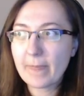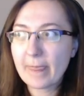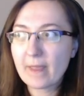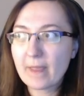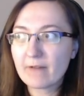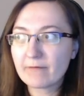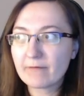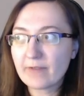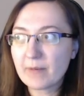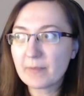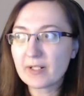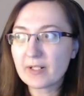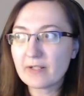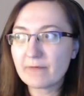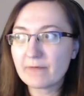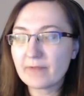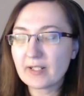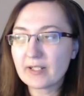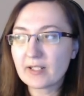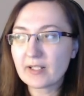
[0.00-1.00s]
family
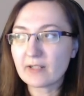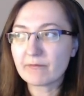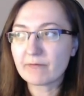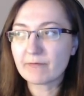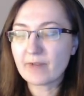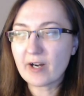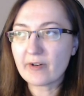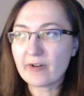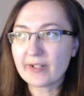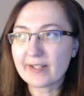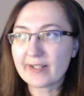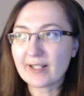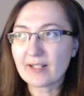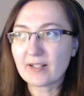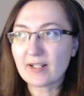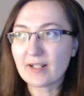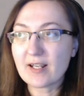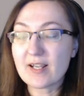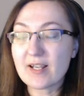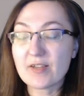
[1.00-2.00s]
feeling in fairy tale
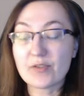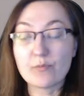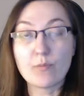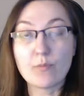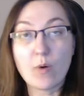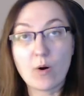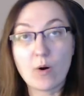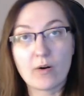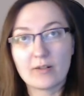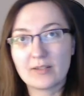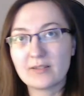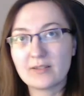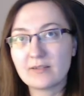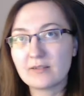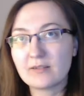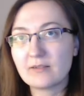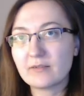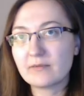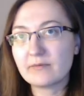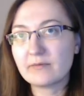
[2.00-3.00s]
is more
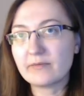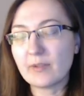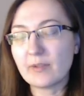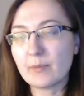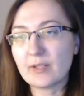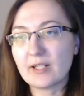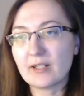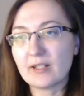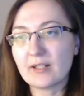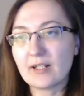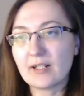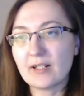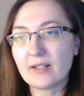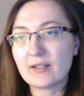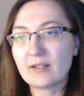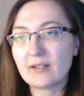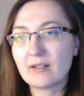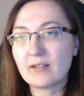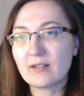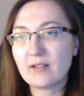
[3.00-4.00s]
family-like.
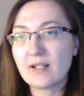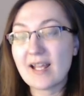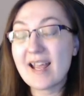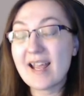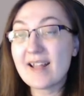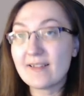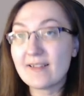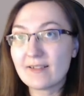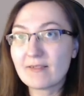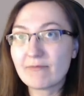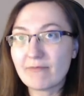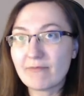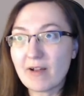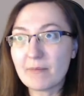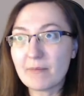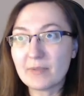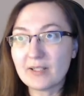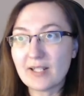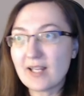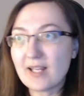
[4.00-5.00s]
It's
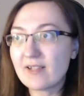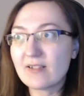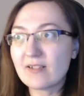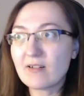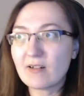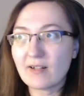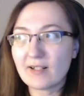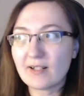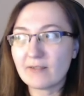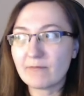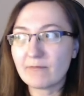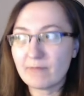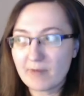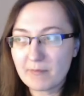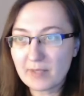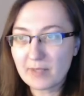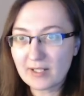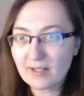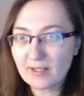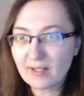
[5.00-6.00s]
family. It's not like
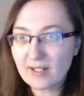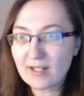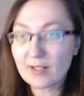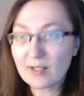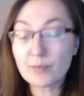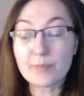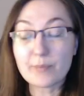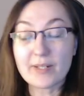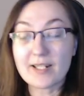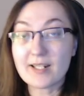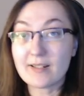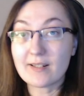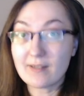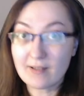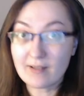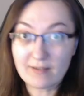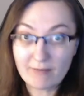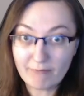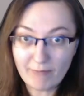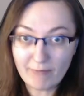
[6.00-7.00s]
family-like, but it
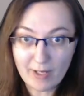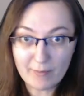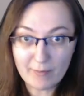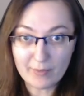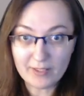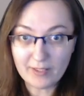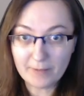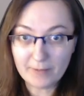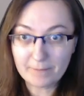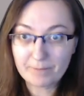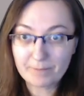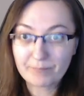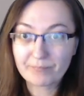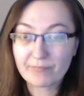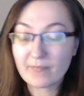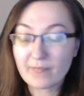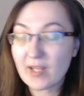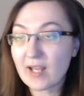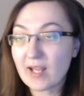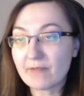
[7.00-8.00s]
is family
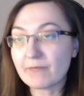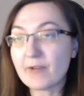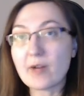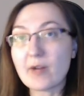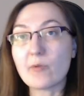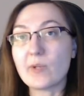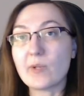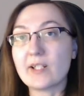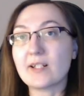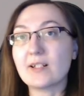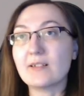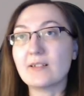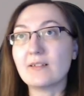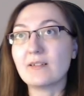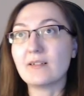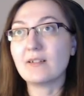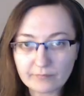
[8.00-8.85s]
in fairy tale.